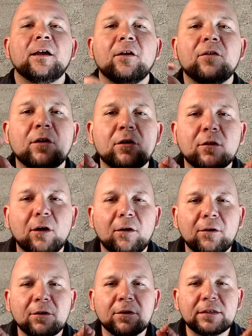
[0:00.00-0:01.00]
The
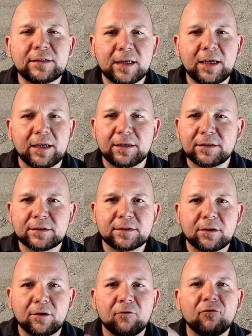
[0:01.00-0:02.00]
longer it takes
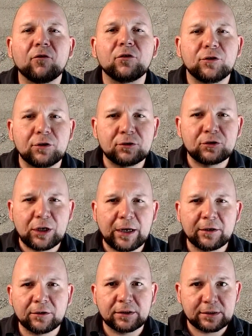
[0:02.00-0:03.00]
for your
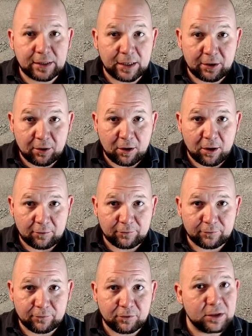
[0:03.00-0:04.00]
channel to take
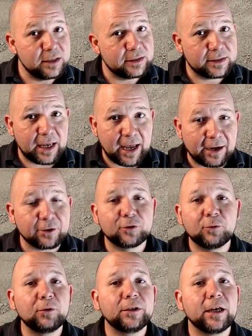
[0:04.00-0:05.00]
off is
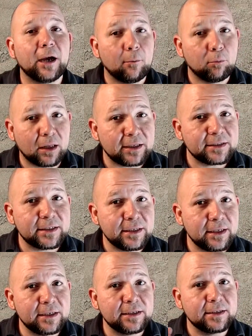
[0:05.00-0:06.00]
actually a blessing
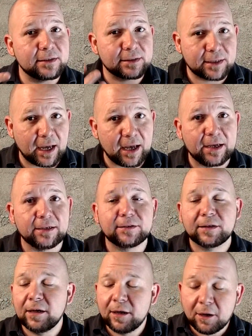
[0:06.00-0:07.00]
in disguise,
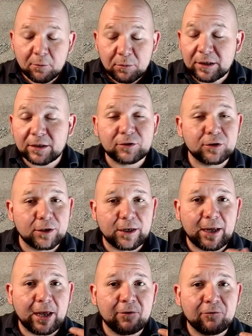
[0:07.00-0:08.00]
because you're going to
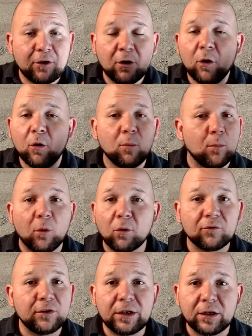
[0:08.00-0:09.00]
have more
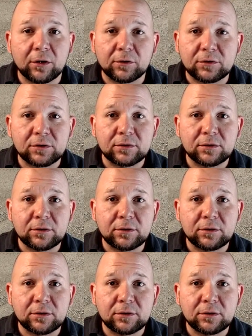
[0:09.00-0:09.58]
videos.